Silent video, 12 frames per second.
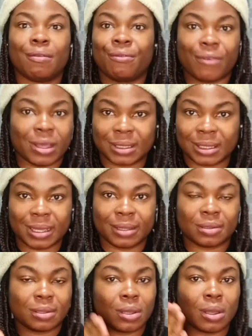
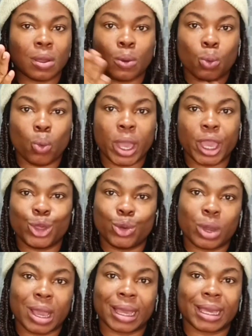fastest way you
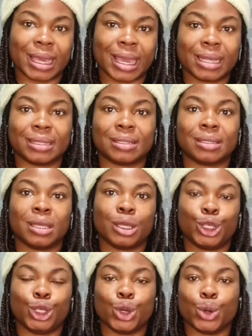can get
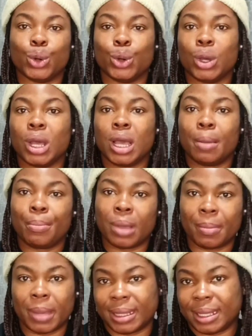your
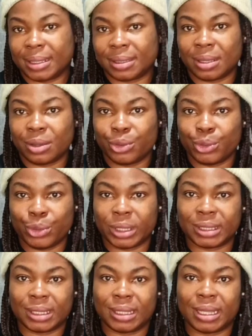permanent
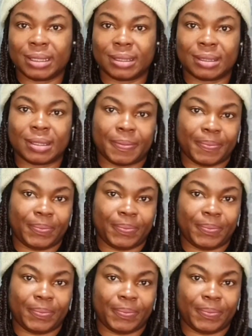residency.